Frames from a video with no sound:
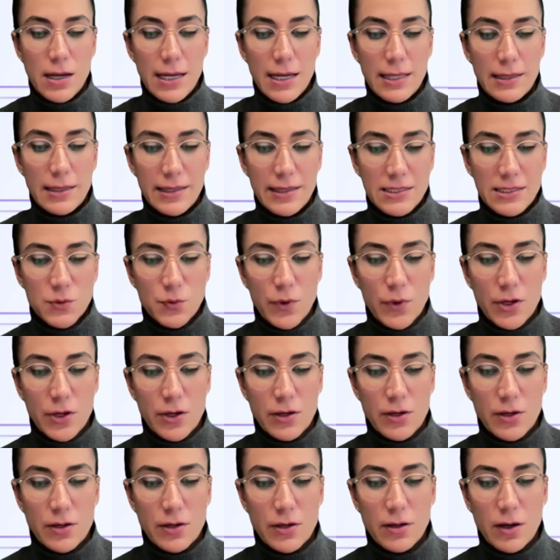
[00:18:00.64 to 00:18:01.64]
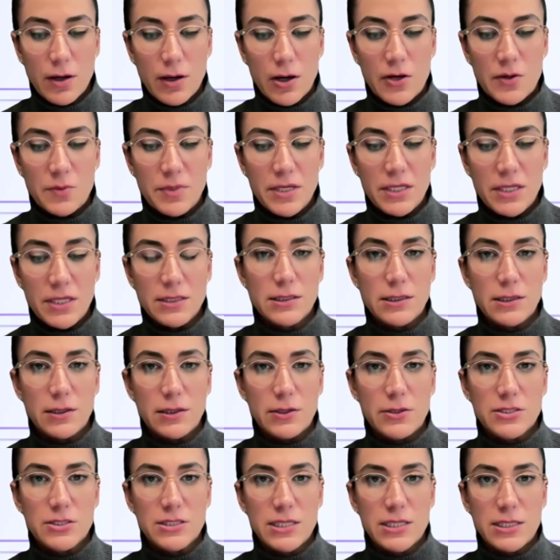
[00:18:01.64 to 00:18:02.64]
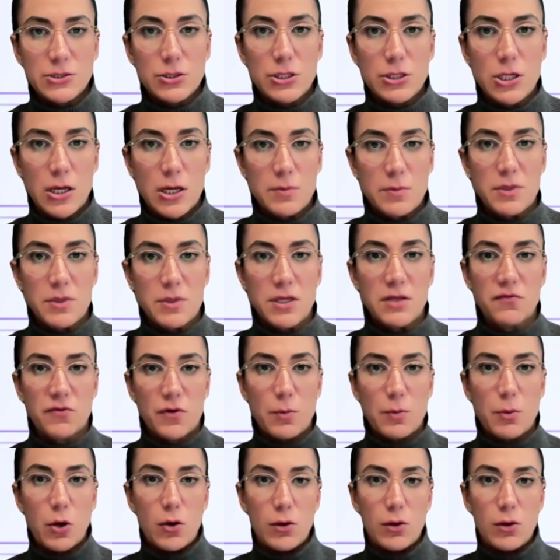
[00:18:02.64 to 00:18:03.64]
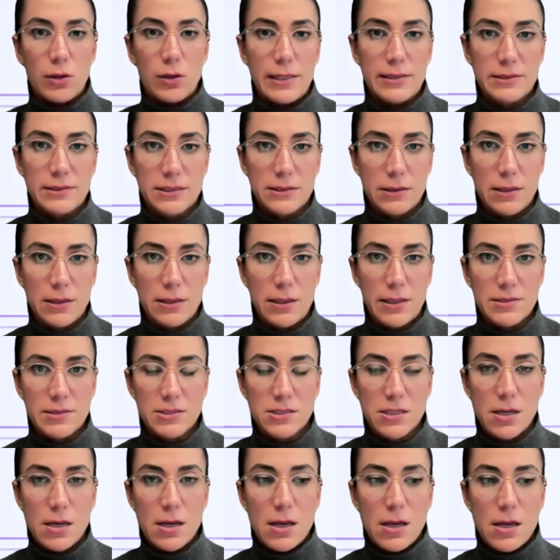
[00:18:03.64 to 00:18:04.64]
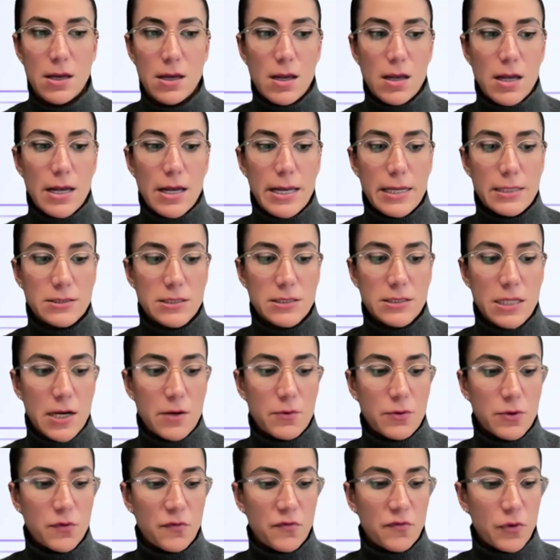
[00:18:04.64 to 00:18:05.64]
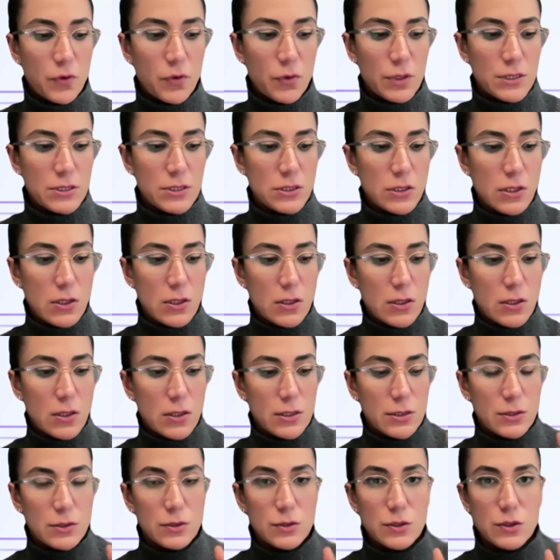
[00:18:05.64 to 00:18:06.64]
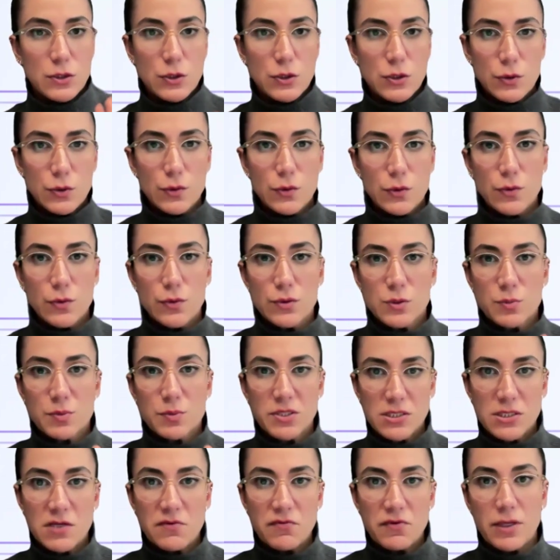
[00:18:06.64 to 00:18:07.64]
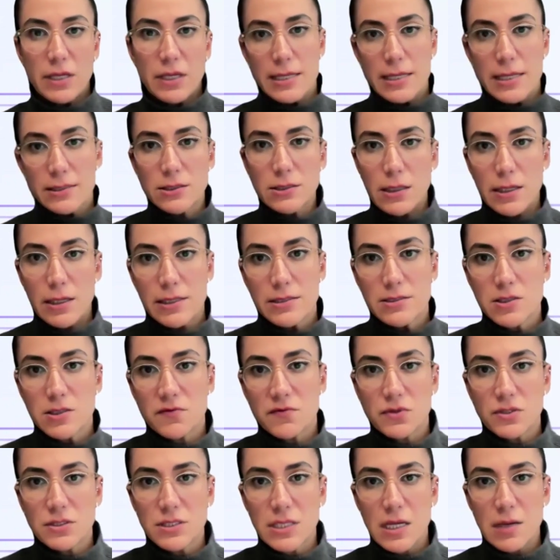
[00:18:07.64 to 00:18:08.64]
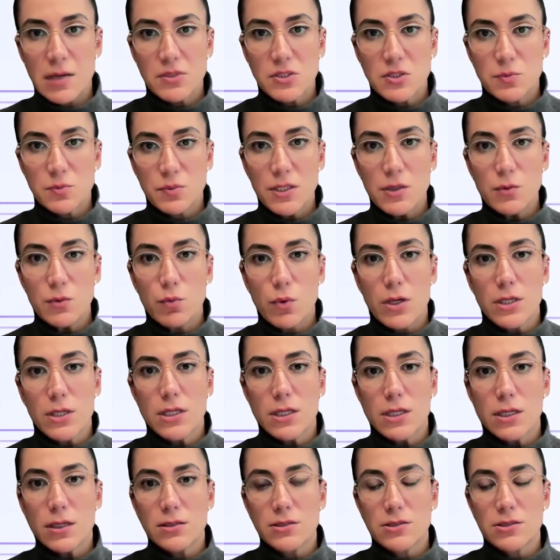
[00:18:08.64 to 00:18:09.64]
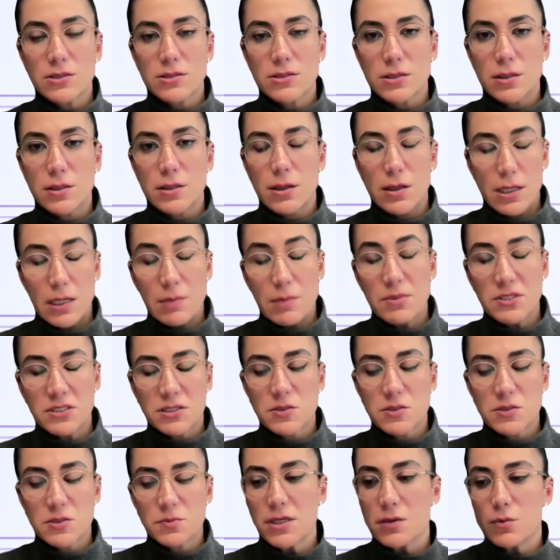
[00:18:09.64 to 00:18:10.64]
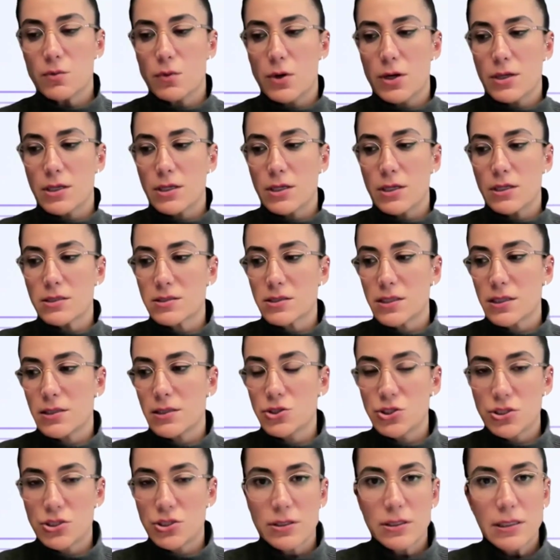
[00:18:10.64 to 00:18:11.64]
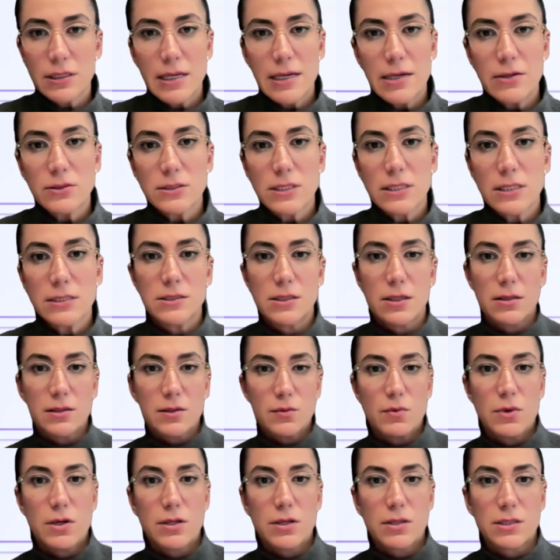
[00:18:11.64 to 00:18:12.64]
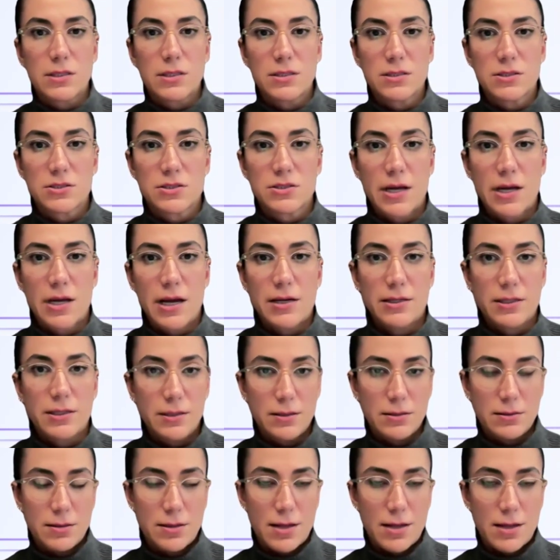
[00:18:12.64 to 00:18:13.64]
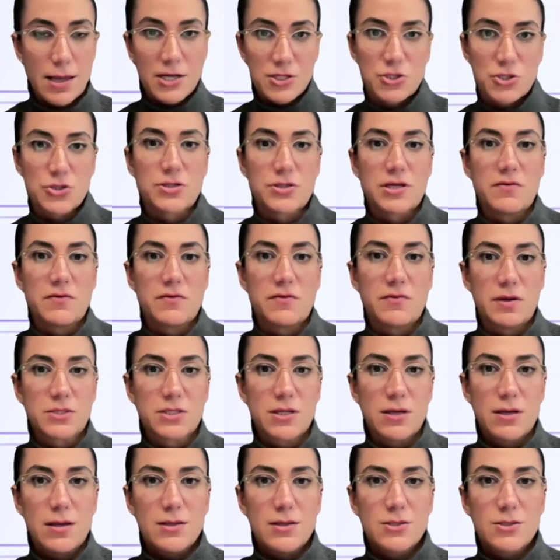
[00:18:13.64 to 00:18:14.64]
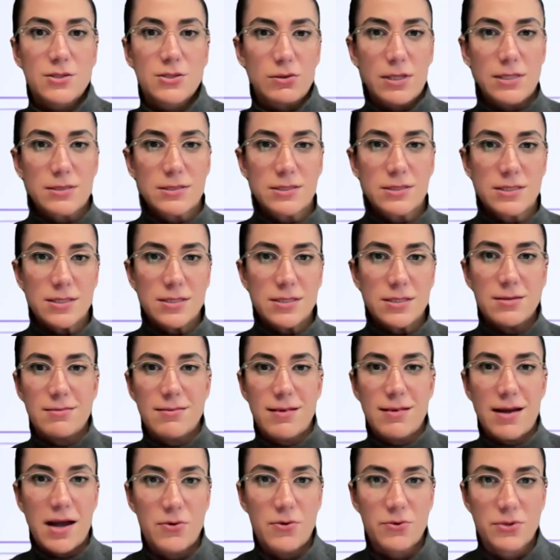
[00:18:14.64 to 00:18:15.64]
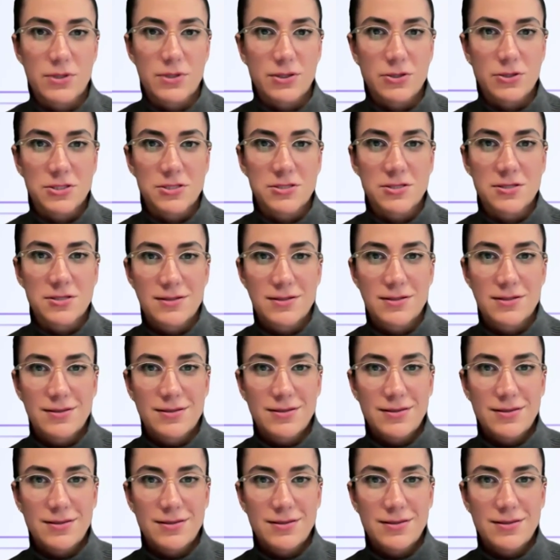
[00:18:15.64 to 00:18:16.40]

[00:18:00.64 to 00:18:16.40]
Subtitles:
and that's where automated alerts actually come in from all end clients. And I want to focus on two specific end clients of this MSP. One is MSSP, one is in Jira Cloud, and the other one is in Azure DevOps. So let's see how it looks.